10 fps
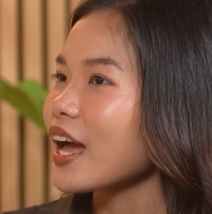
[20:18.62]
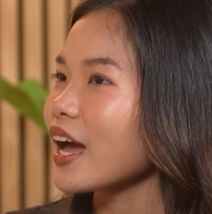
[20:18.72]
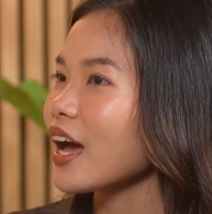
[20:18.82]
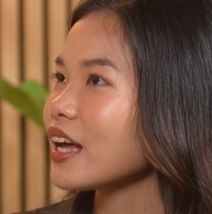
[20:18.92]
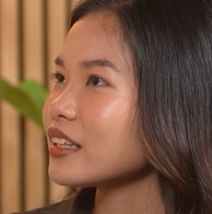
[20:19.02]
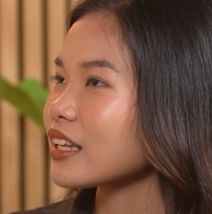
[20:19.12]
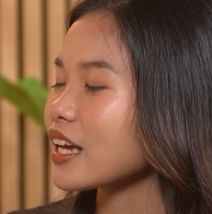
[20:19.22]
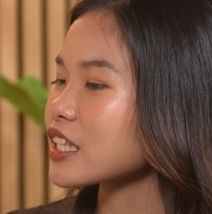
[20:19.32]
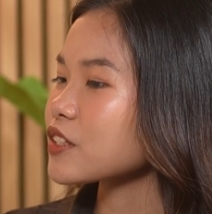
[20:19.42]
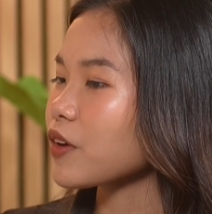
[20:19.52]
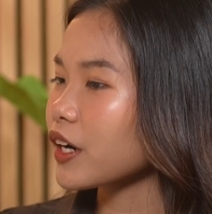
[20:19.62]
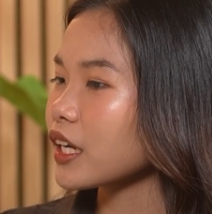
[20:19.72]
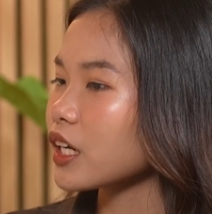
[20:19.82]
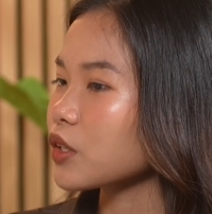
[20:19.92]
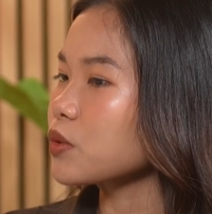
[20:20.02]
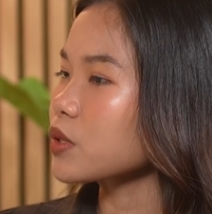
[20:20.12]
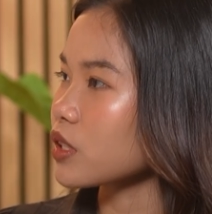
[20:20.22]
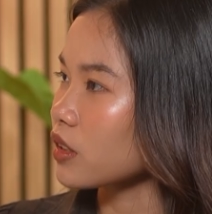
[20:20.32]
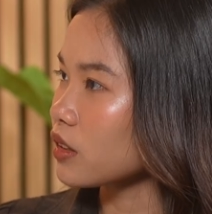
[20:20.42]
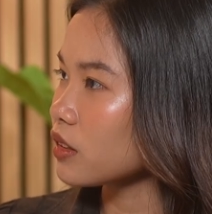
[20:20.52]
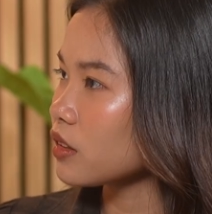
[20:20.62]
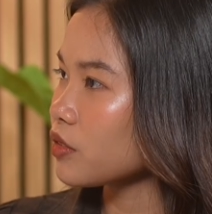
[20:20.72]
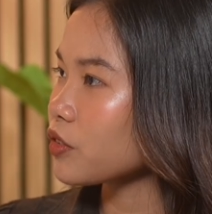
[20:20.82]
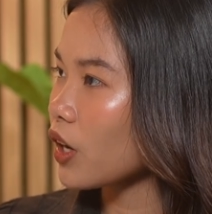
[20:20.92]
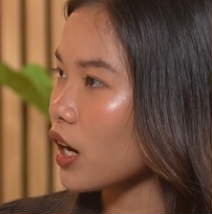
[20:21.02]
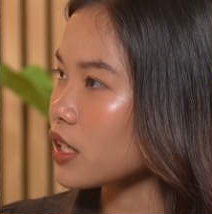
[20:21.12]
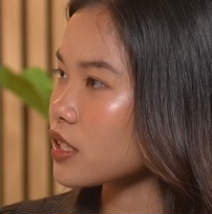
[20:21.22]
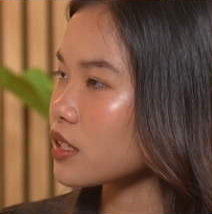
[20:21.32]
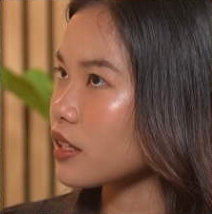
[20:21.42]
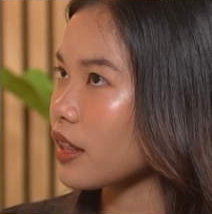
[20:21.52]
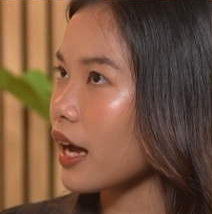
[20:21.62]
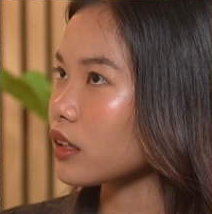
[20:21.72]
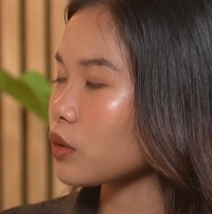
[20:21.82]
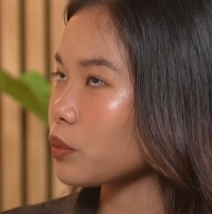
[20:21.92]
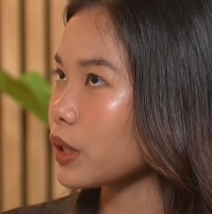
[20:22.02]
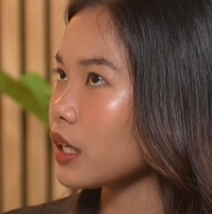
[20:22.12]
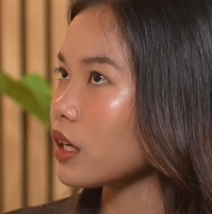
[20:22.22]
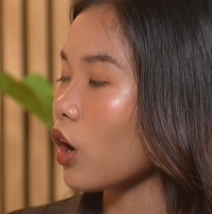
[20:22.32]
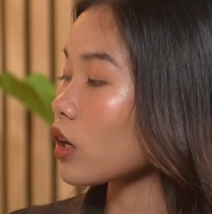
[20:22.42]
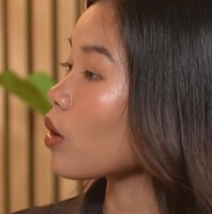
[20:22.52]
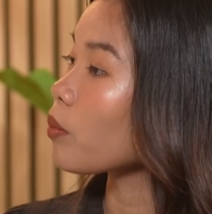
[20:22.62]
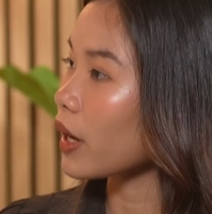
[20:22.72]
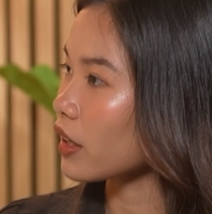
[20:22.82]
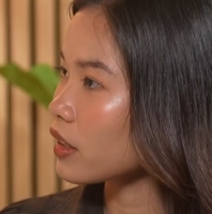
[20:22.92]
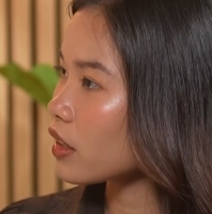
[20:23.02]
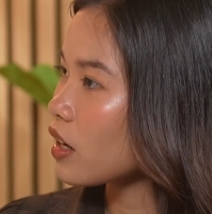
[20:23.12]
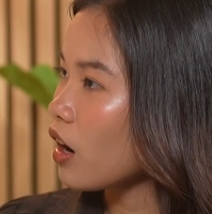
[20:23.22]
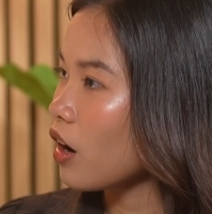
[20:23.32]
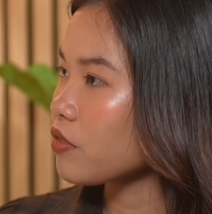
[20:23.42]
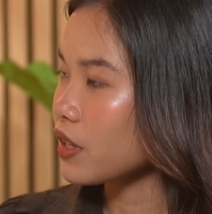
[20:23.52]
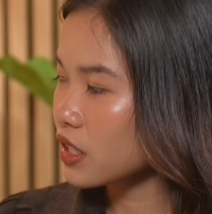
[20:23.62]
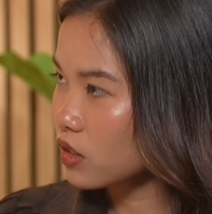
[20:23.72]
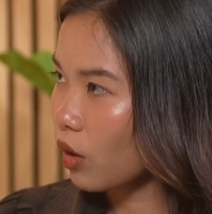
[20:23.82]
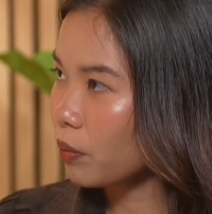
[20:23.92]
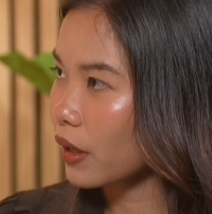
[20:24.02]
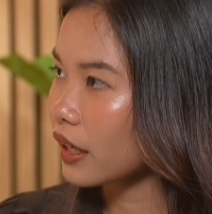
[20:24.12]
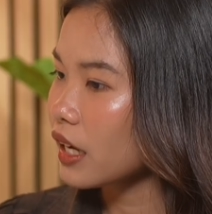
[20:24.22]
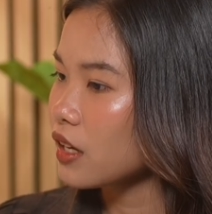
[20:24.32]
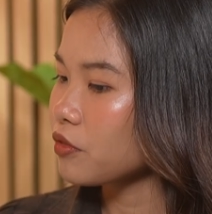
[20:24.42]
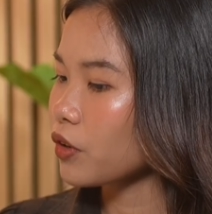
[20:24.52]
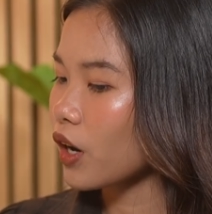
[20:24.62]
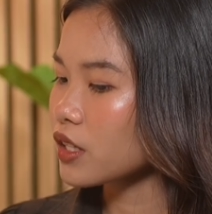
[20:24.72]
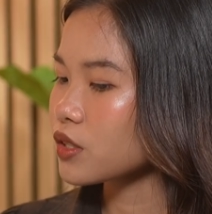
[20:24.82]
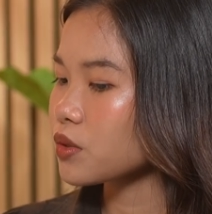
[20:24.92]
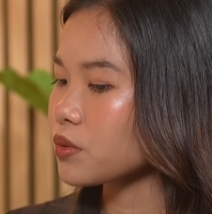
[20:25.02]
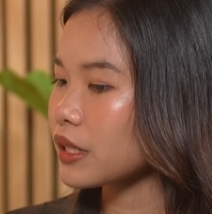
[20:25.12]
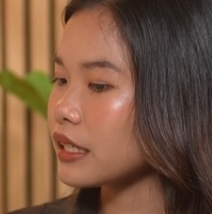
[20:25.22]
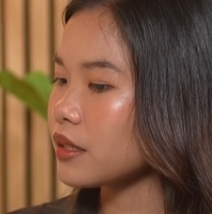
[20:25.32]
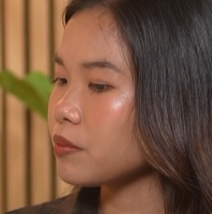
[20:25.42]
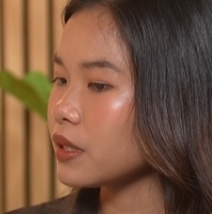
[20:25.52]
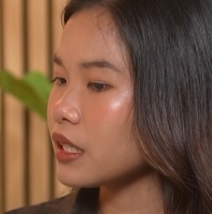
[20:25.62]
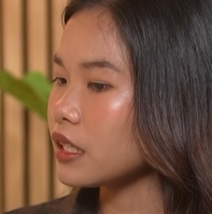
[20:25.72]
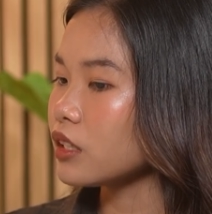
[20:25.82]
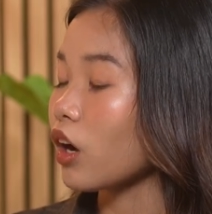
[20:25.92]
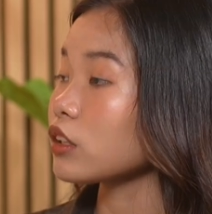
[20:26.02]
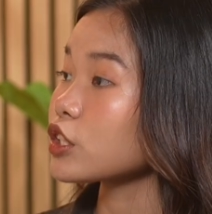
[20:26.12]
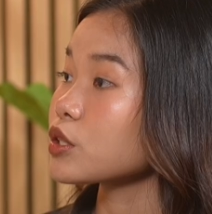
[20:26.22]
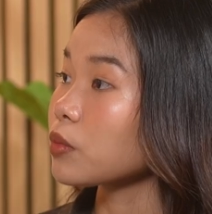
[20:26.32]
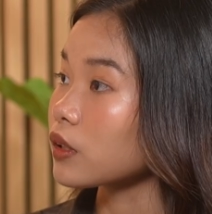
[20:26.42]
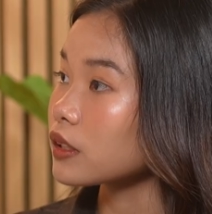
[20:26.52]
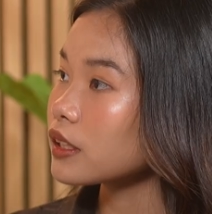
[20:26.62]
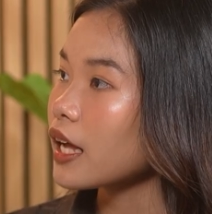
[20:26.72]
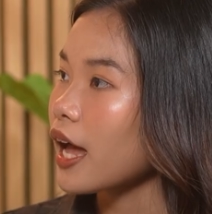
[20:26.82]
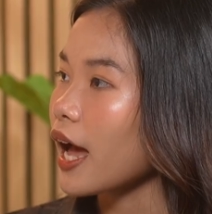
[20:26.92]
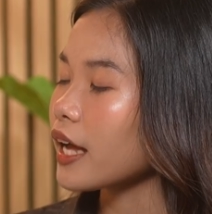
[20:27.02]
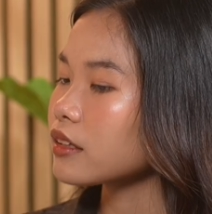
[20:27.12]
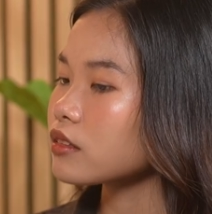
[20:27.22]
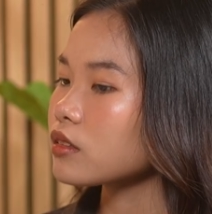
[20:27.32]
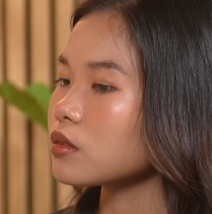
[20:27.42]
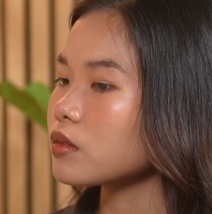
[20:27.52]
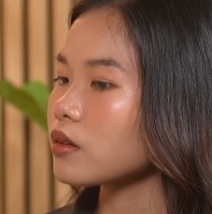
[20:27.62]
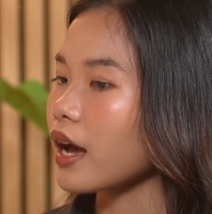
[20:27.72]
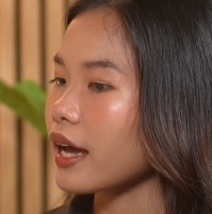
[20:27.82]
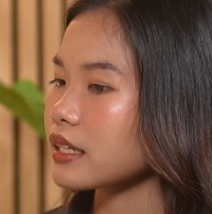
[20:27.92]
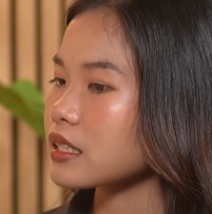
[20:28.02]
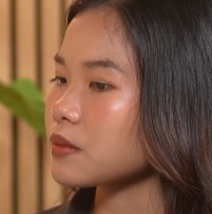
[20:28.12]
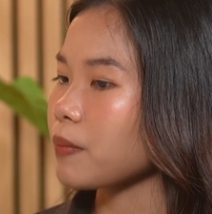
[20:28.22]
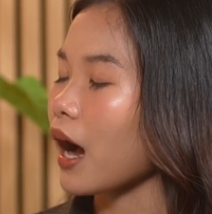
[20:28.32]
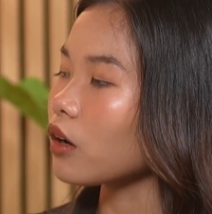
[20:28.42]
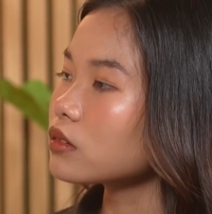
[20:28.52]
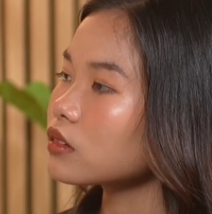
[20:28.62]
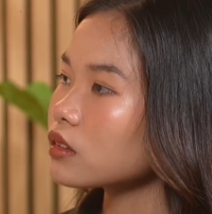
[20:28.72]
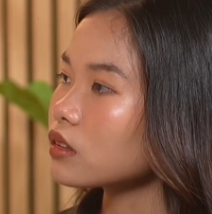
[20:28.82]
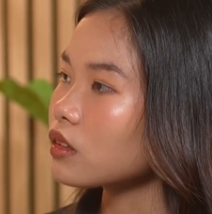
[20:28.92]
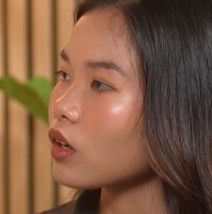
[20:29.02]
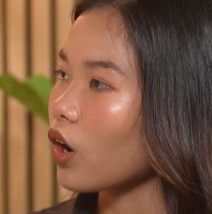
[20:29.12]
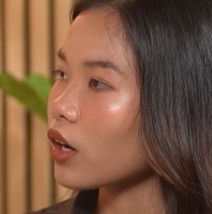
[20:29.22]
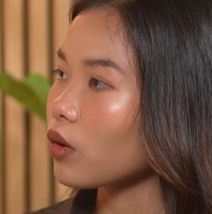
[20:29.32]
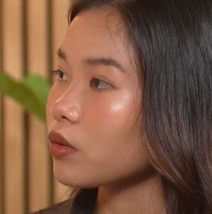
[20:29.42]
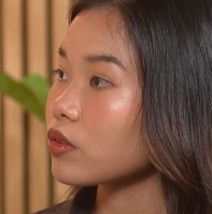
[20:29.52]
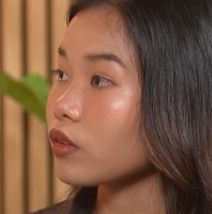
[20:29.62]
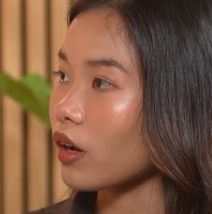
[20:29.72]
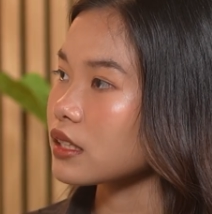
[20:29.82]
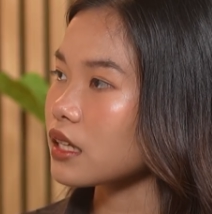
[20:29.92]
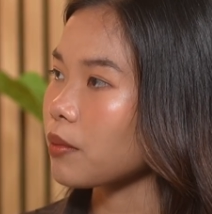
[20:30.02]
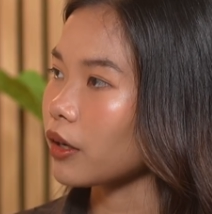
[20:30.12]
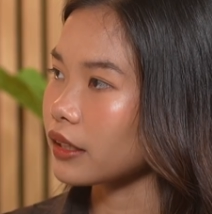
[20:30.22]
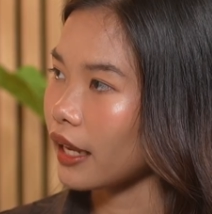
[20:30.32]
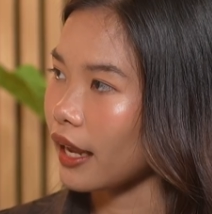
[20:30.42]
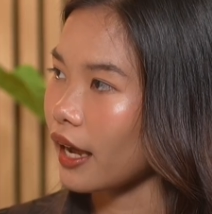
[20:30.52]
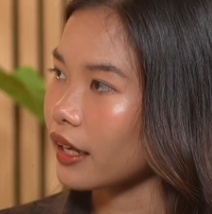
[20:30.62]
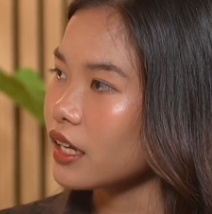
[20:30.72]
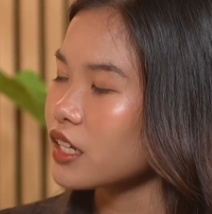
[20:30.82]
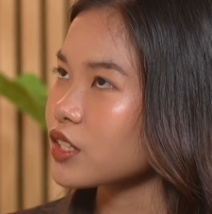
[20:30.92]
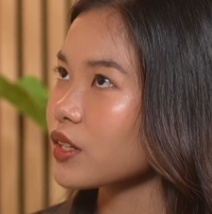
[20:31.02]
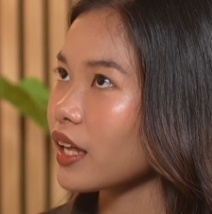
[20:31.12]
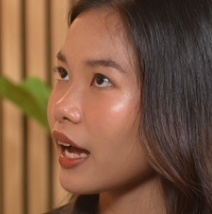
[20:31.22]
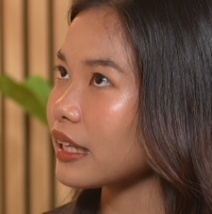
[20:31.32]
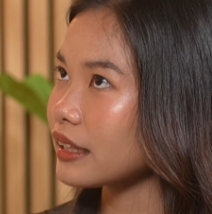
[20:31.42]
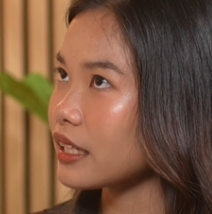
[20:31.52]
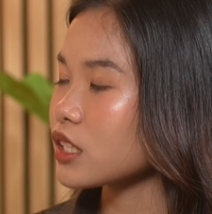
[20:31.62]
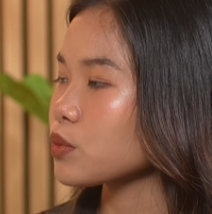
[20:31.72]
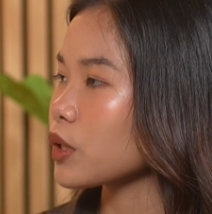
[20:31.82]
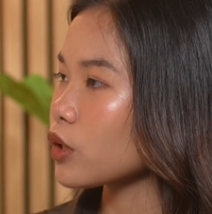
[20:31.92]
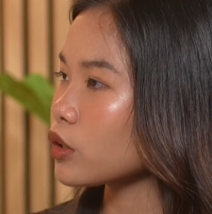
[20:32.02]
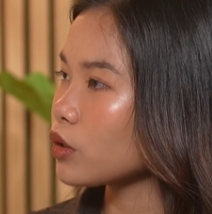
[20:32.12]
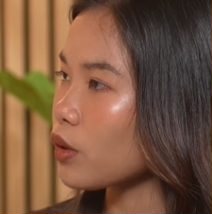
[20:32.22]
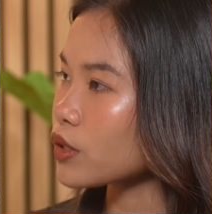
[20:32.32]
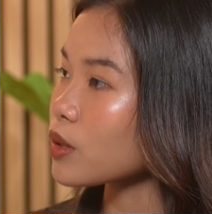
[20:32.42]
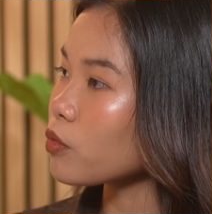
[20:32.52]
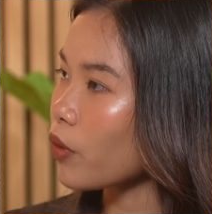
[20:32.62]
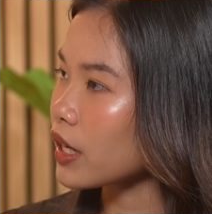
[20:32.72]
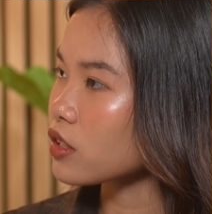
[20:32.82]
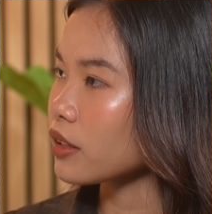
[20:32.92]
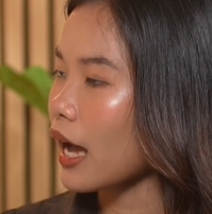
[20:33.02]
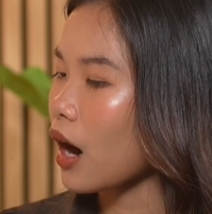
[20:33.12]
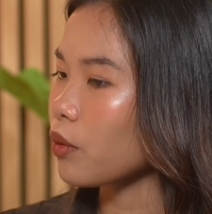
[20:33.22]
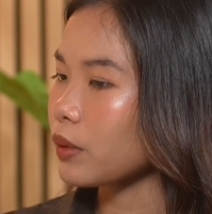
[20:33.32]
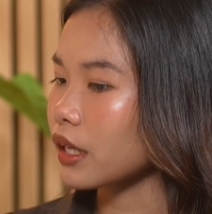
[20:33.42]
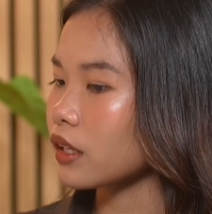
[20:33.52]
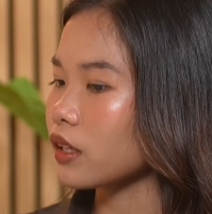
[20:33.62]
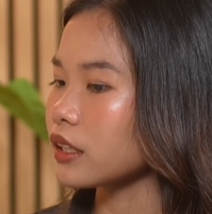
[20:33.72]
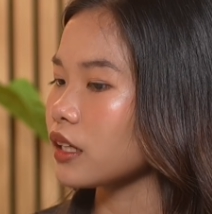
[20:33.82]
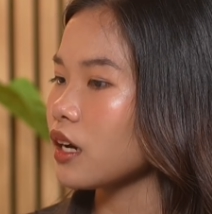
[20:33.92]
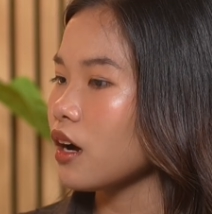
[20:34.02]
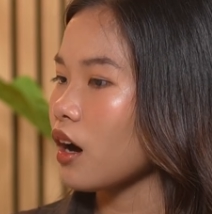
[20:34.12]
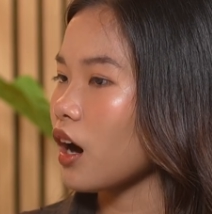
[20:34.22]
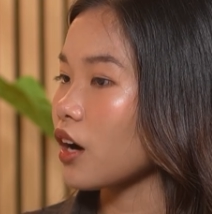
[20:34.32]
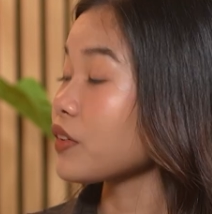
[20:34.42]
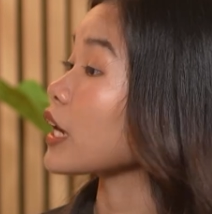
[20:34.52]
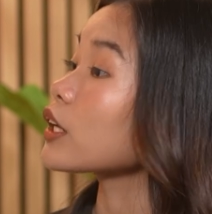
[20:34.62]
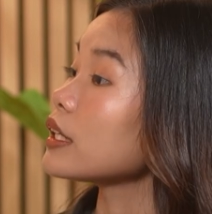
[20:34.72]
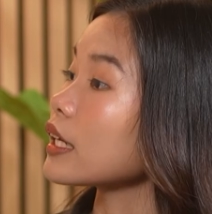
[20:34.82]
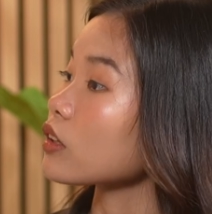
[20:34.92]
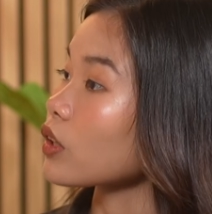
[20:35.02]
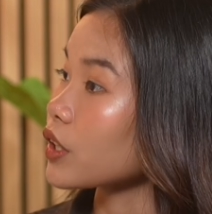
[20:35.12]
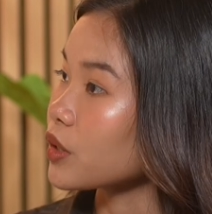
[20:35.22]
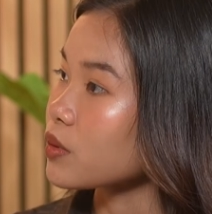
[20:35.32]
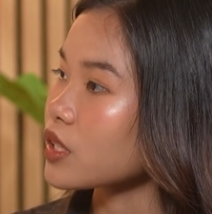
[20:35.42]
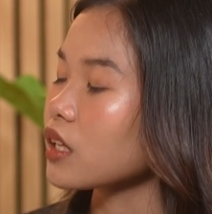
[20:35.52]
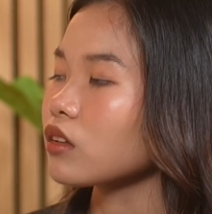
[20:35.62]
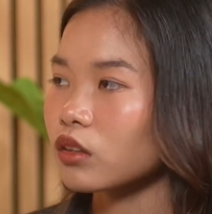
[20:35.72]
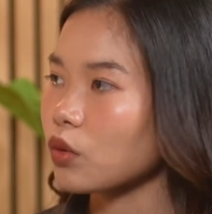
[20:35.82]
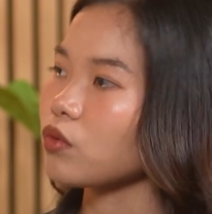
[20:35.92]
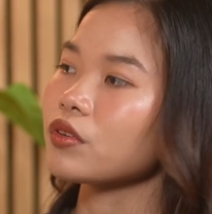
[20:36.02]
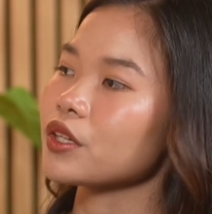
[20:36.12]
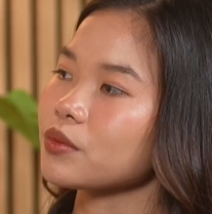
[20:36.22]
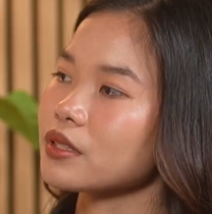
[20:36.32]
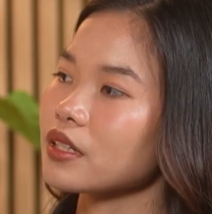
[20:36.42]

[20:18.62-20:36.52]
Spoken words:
And it's very crucial for us that we are aware of this topic, for us to really be knowledgeable and to expound our own thoughts about AI so that at least we could know some ways on how we could regulate our use and not to overuse